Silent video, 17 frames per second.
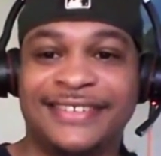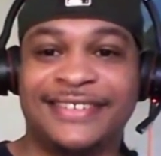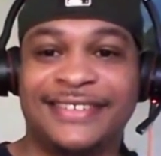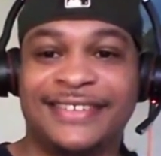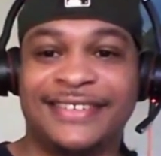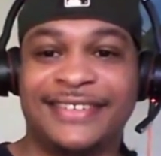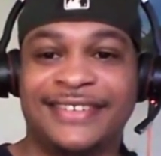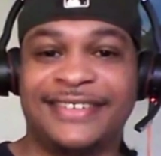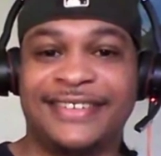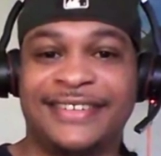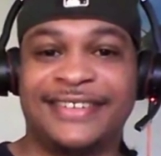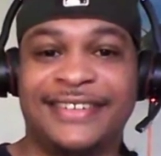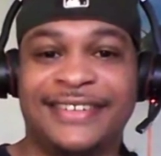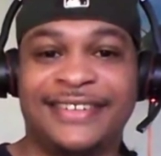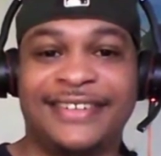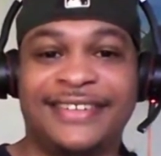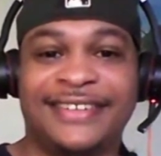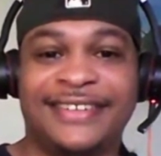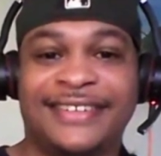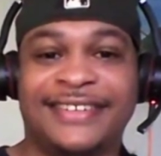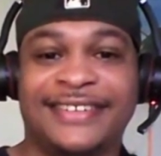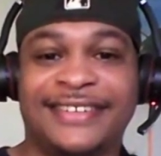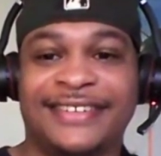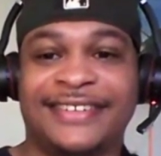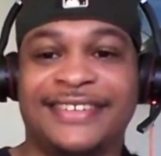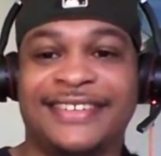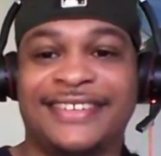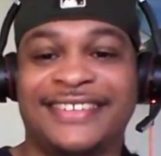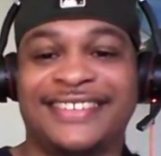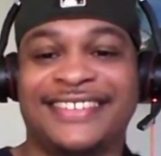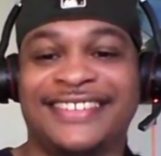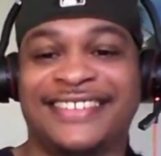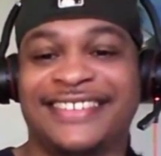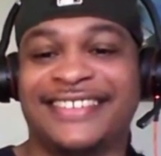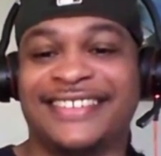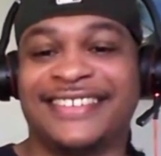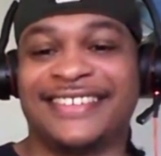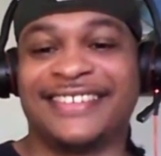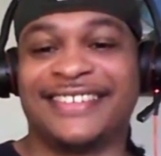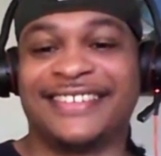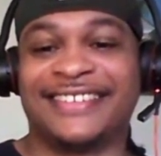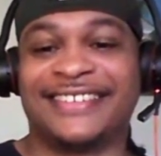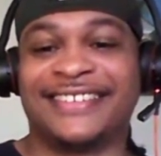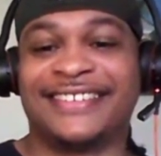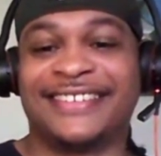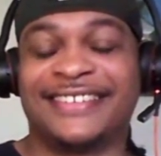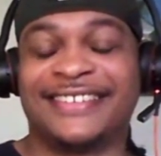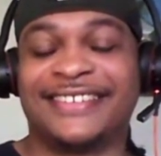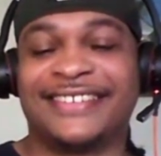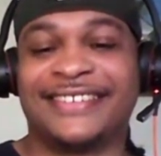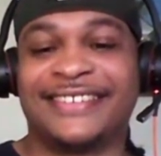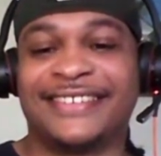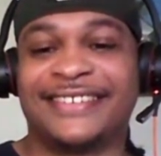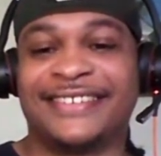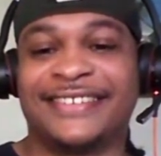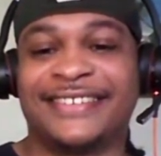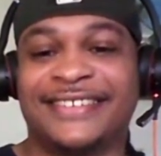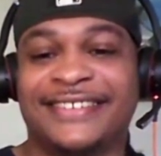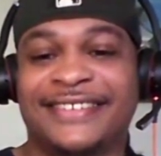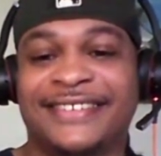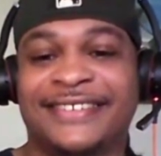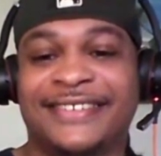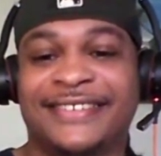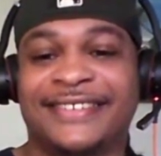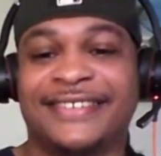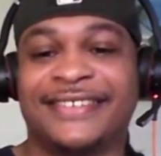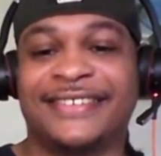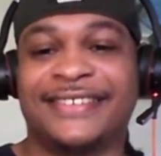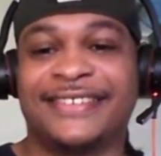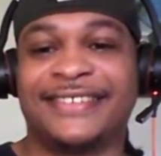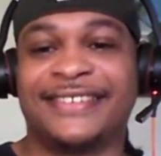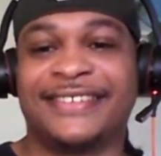[no speech]